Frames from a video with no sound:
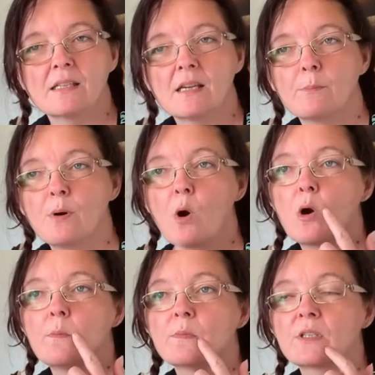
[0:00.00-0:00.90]

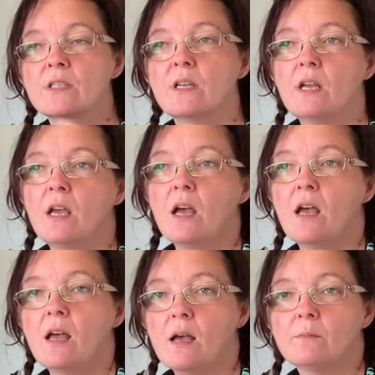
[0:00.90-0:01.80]
poems
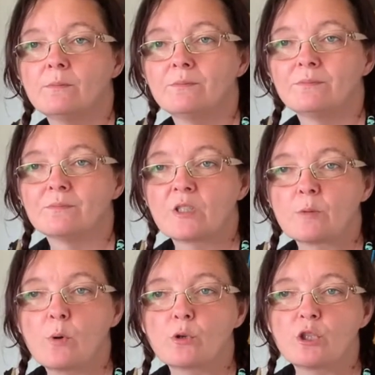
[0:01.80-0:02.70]

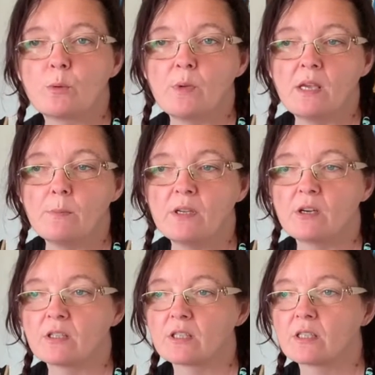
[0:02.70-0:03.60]
spoke to me
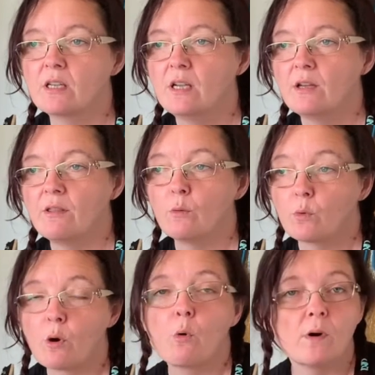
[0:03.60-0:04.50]
because there
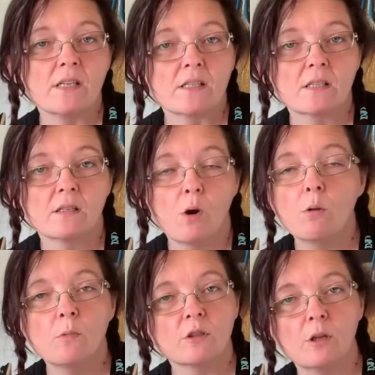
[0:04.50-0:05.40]
were
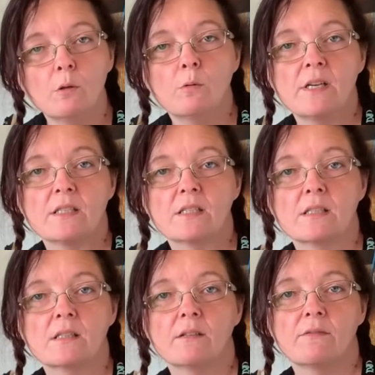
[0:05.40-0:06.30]
almost
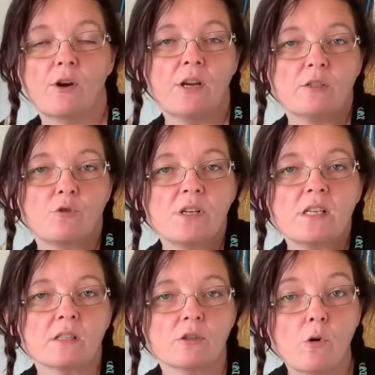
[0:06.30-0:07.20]
always very
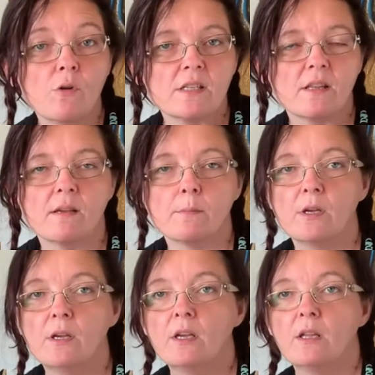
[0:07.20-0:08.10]
intriguing stories in them.
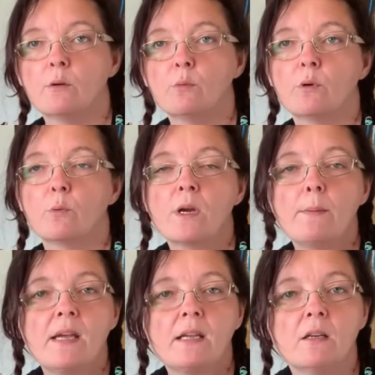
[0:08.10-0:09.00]
There were
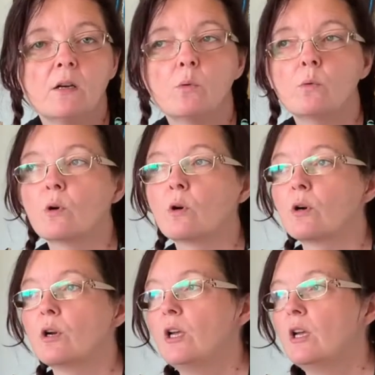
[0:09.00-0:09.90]
women who were
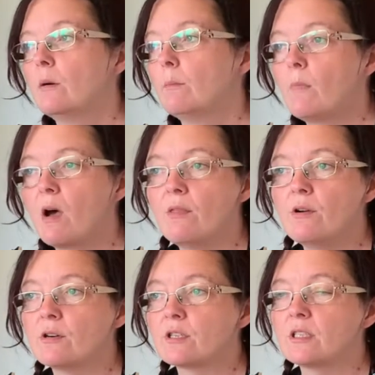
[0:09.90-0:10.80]

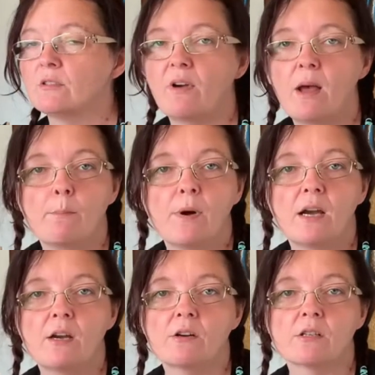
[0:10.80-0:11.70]
mothers and
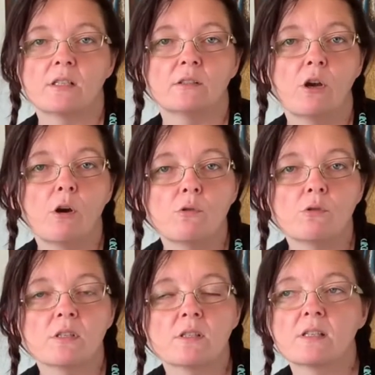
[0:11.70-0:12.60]
vampires and
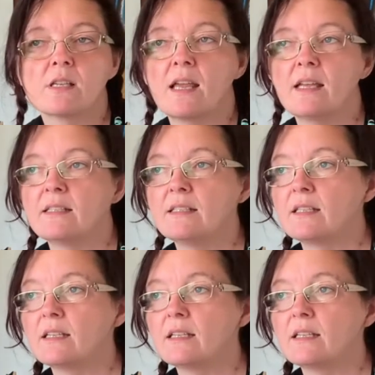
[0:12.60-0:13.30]
ghosts and